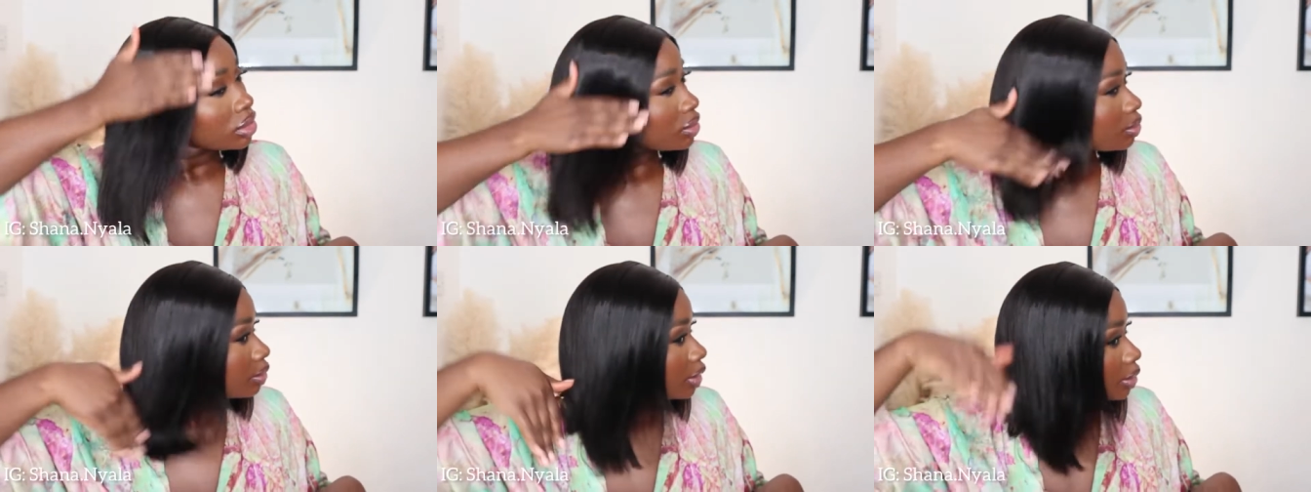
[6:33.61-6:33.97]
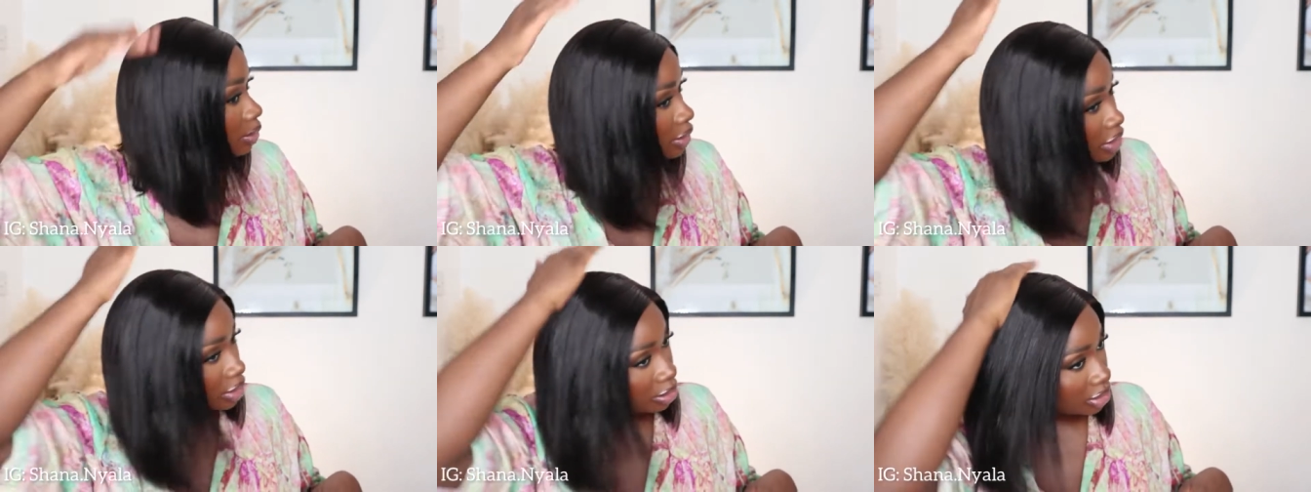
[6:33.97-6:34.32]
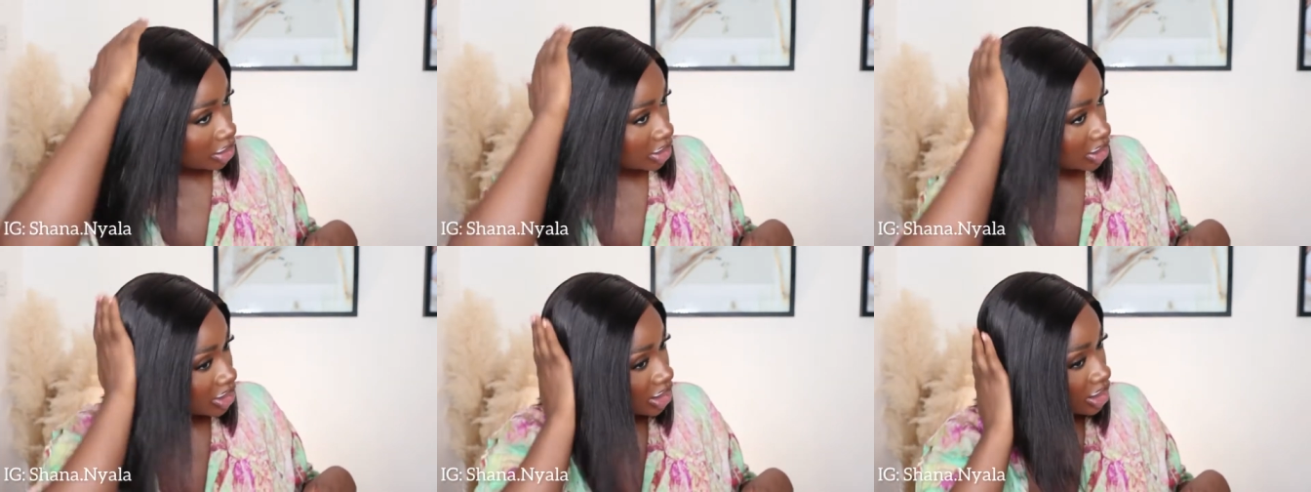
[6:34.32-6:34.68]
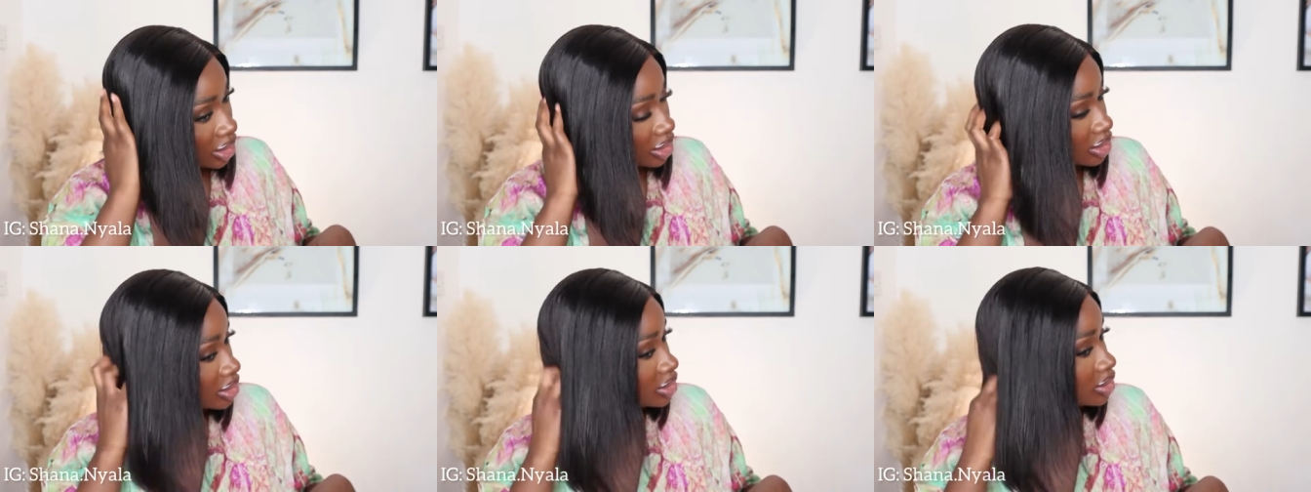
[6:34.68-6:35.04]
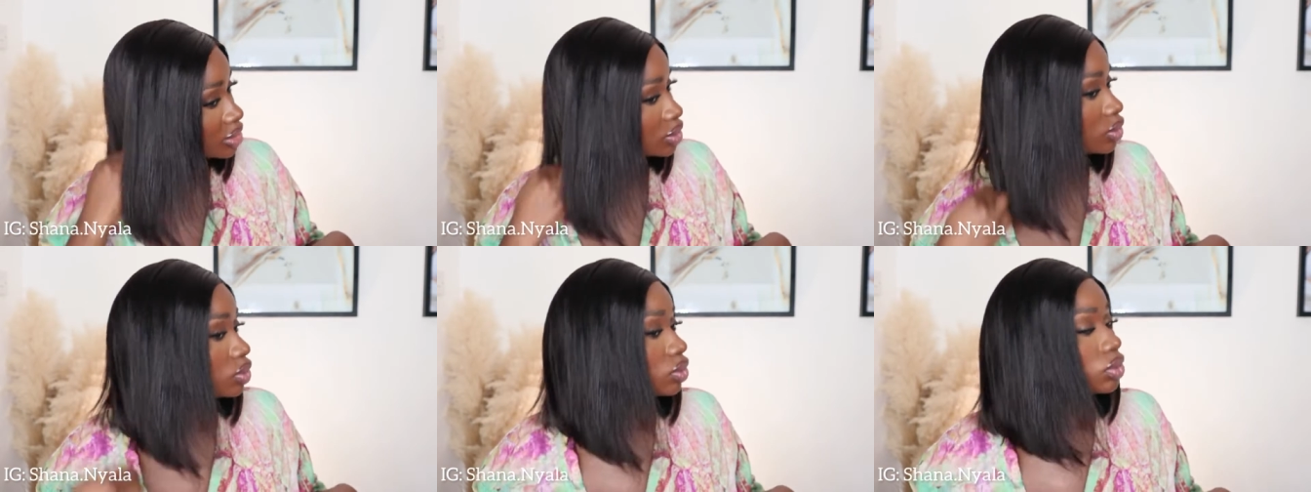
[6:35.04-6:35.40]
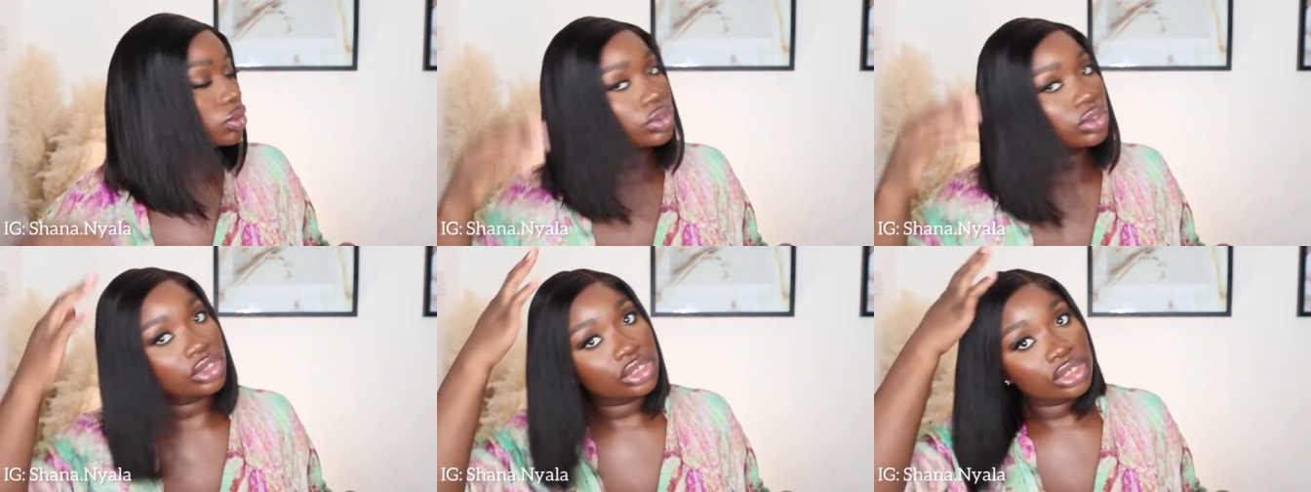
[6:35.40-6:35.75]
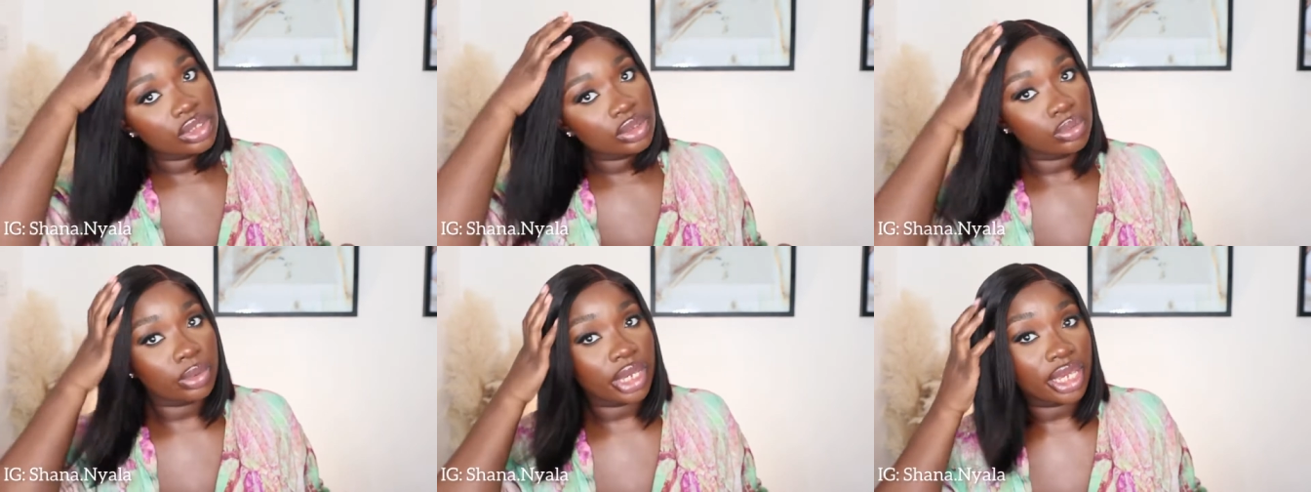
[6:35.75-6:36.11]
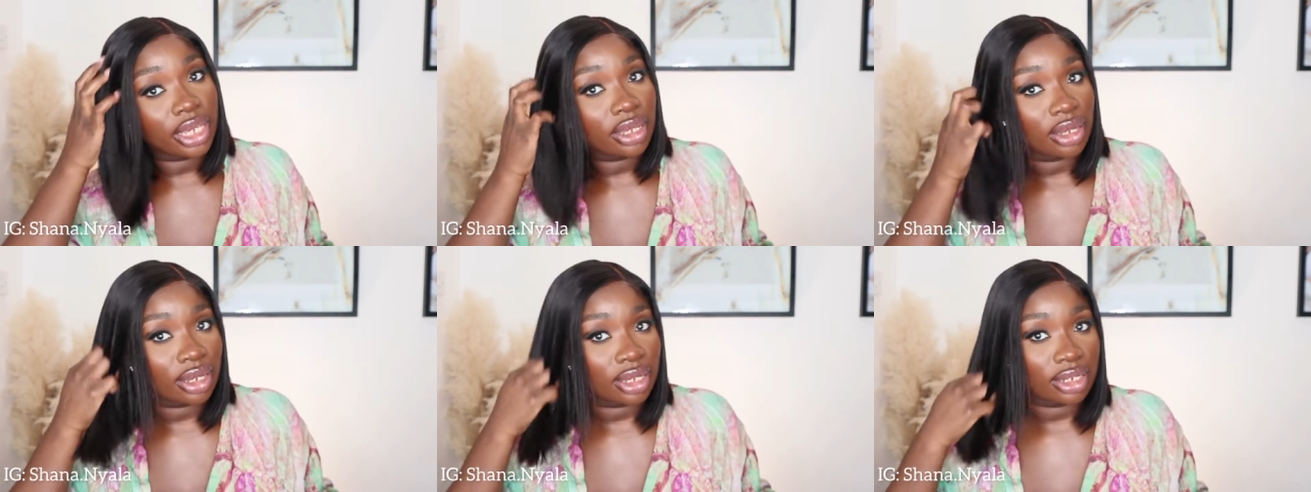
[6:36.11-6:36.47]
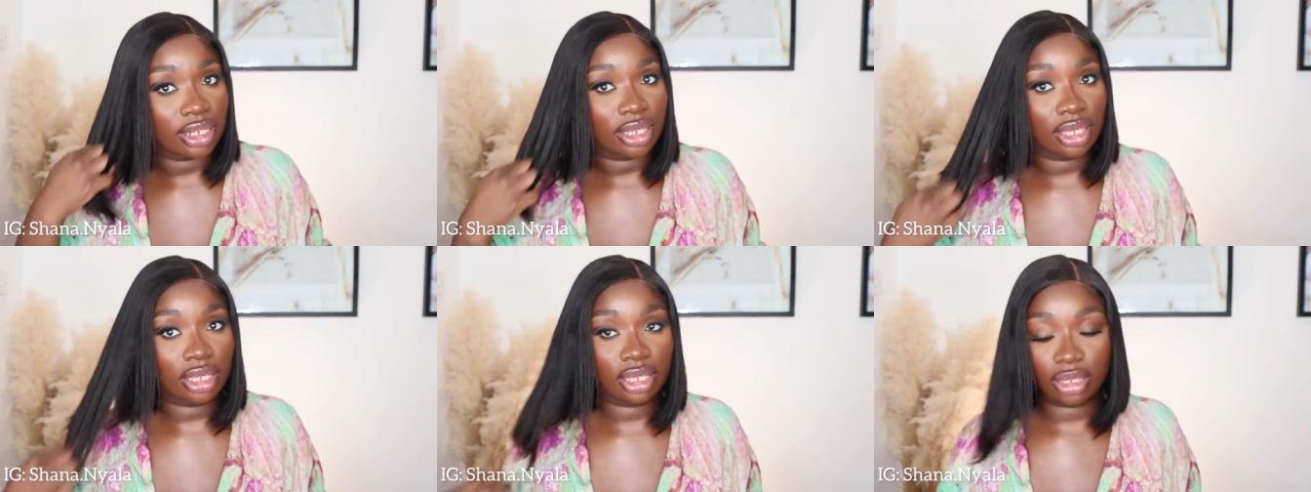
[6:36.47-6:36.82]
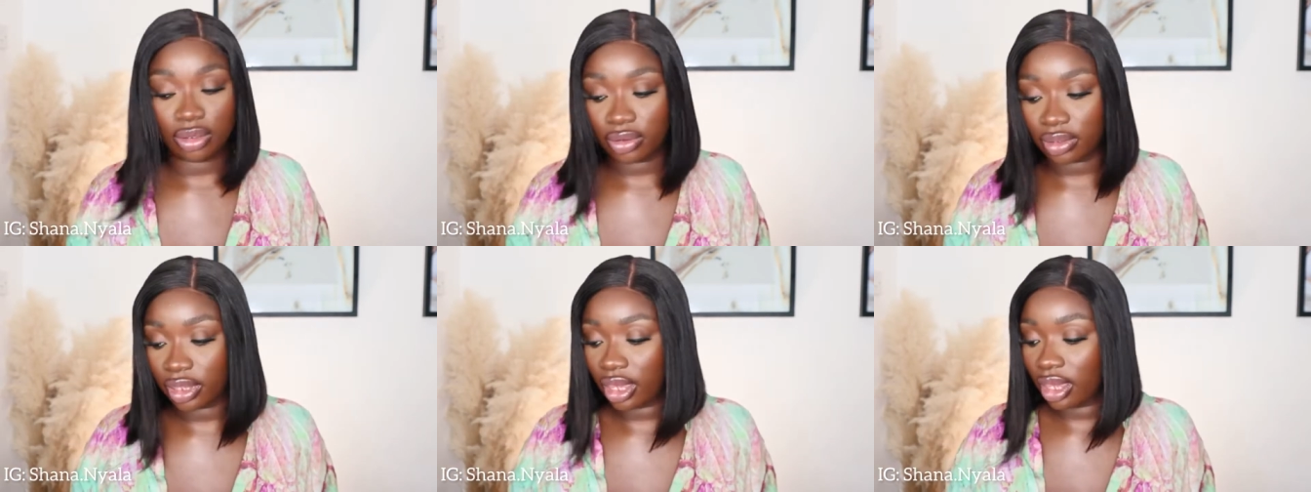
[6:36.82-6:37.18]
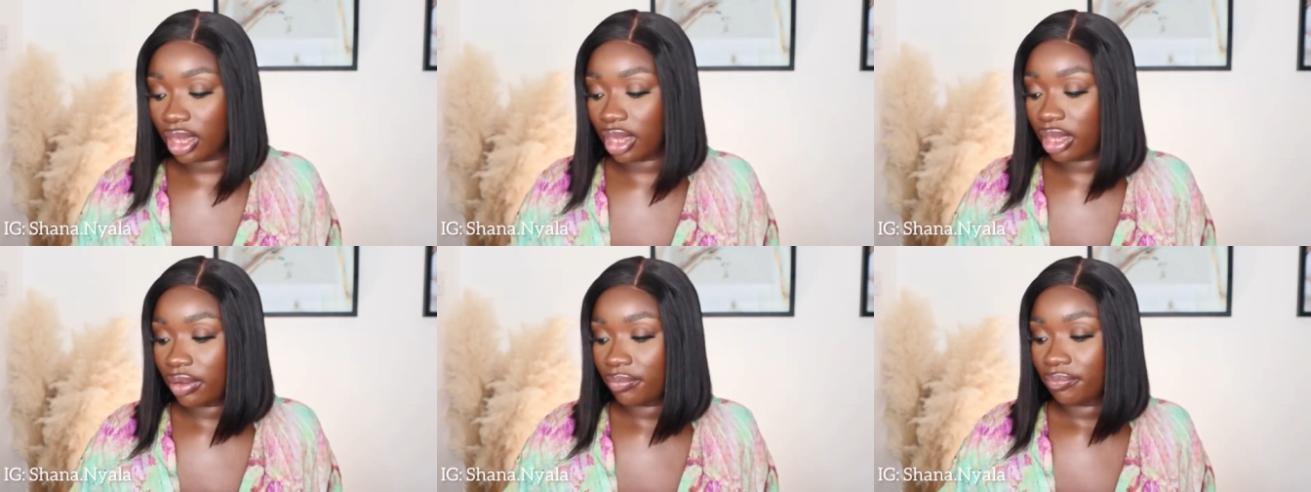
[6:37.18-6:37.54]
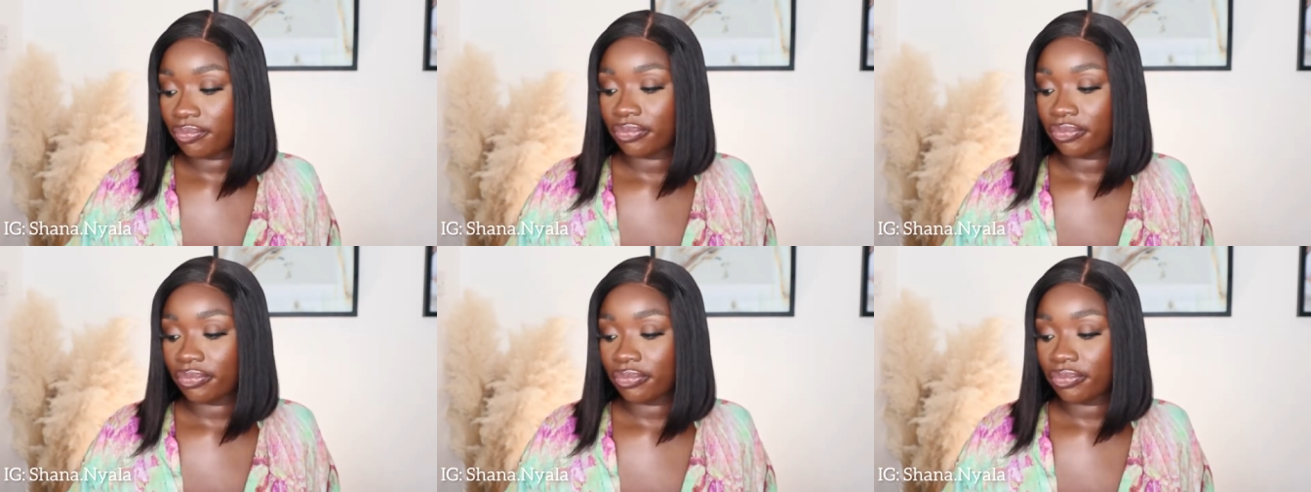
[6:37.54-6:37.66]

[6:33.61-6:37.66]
we want to protect this gorgeous wig, honey, okay?